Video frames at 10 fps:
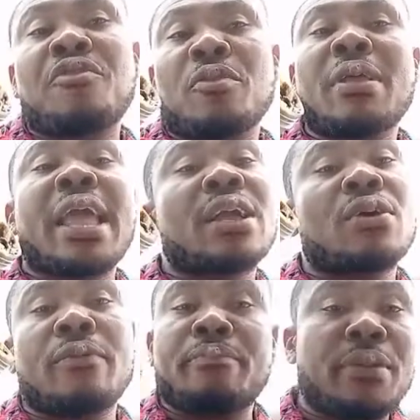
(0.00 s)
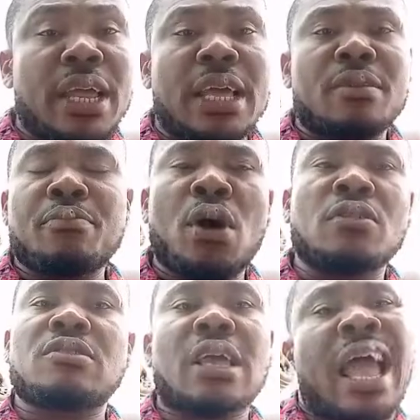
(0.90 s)
from there and complain.
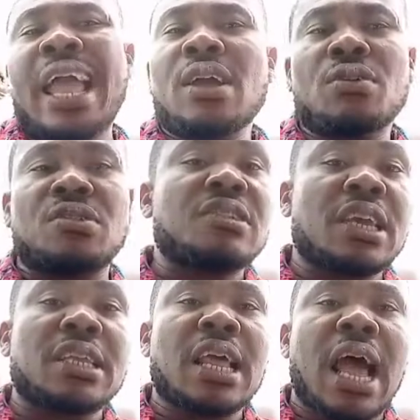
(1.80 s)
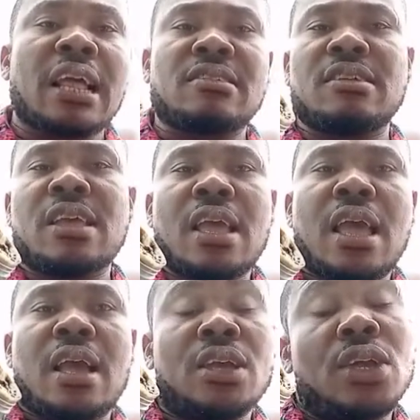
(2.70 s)
But I ain't gonna say that,
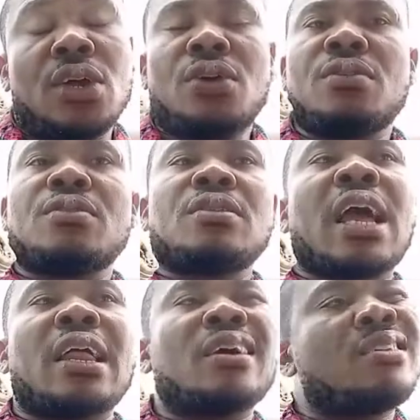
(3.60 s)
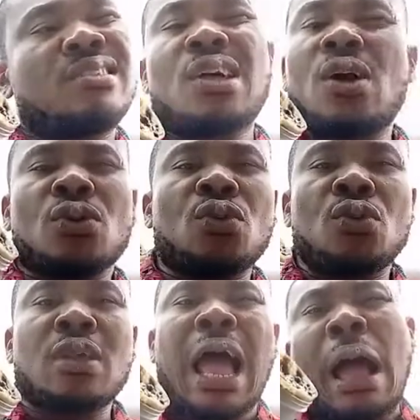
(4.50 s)
you know, that is not
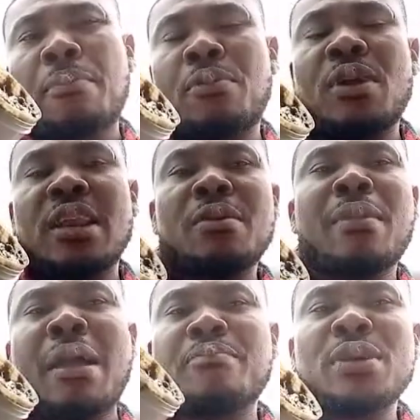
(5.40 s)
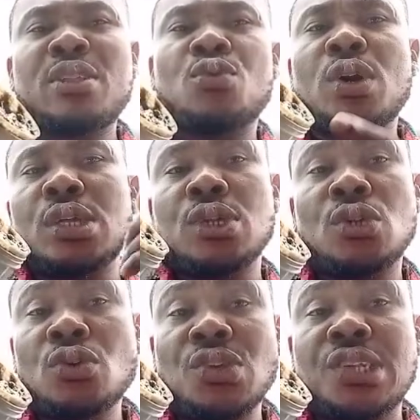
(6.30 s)
good. Apparently, might be the way
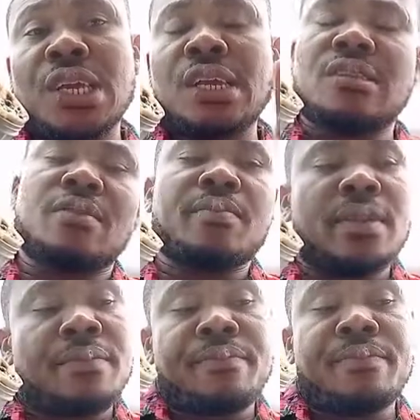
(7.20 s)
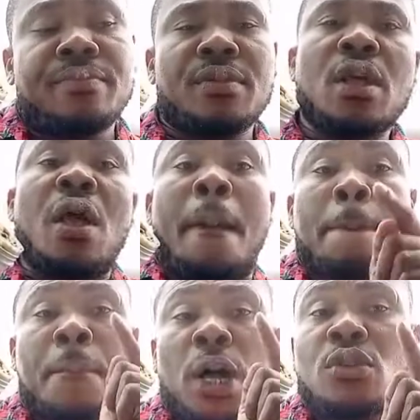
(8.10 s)
you use it.
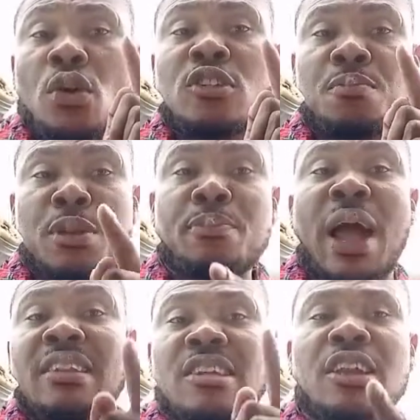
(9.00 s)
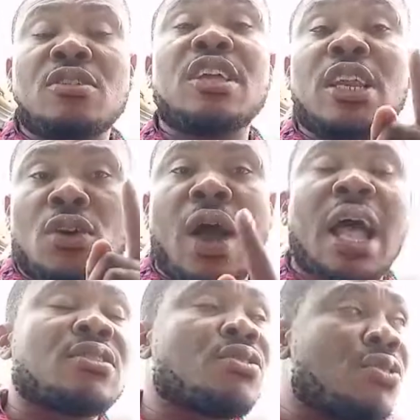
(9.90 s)
But those people, I tell you, they know
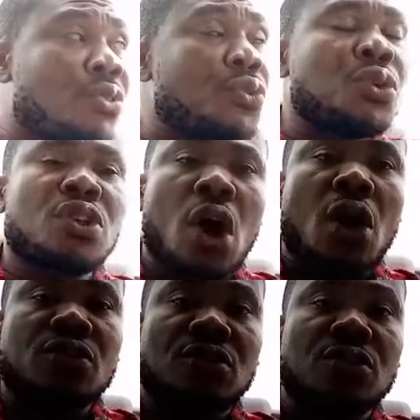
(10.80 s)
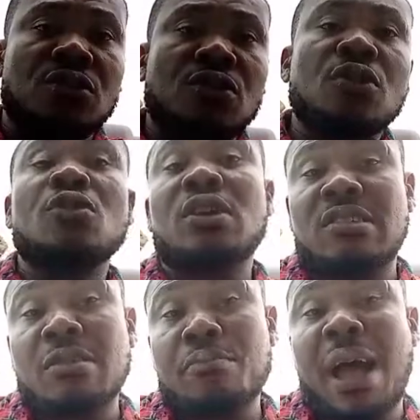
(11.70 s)
how to do it also. So you can
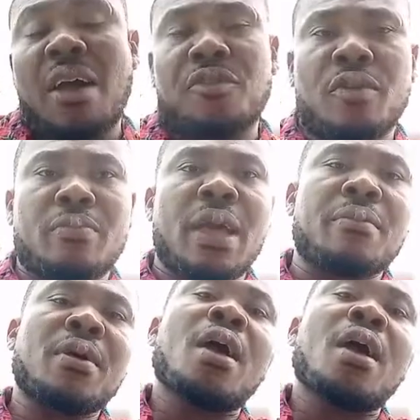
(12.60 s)
still buy from them.